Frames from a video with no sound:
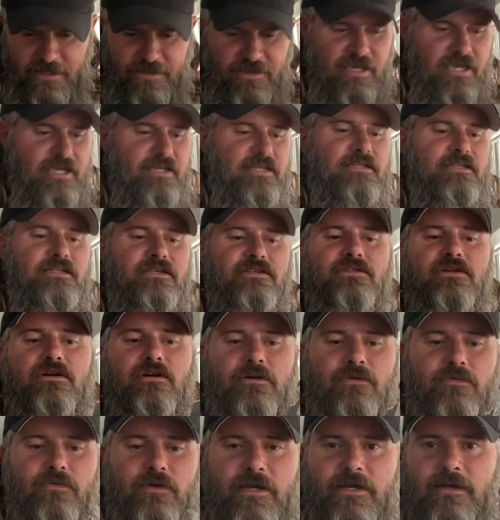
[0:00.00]
think I did this the
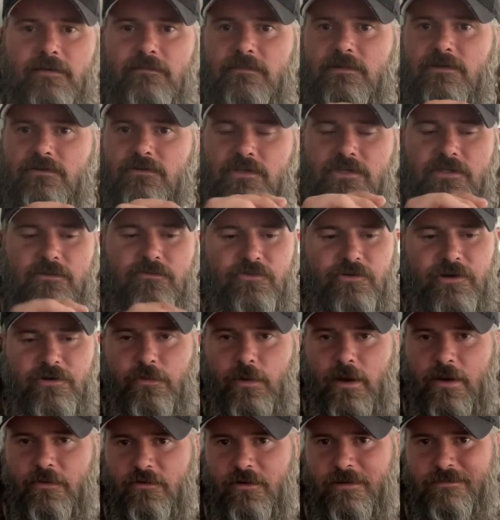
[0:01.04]
hard way. I'm doing this the marine
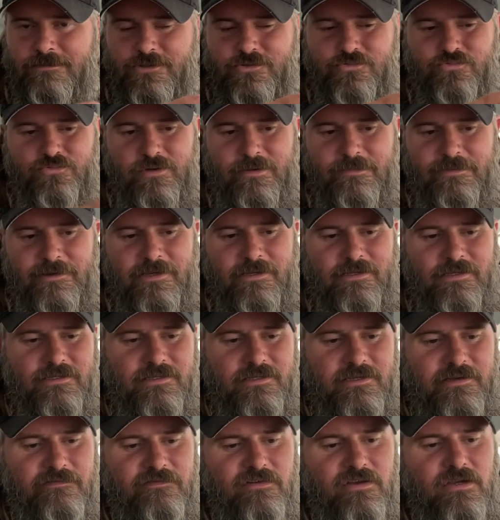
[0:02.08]
way where I'm just ripping into
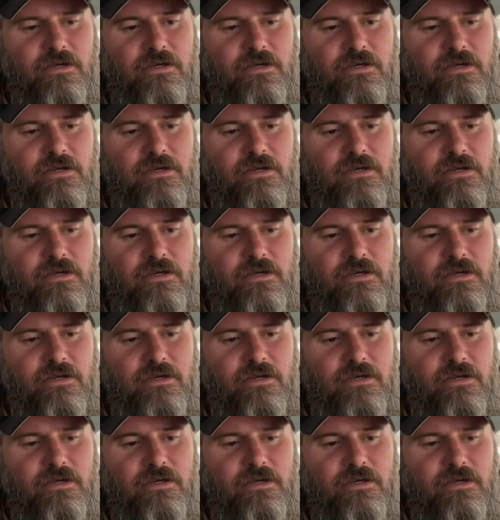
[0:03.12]
stuff.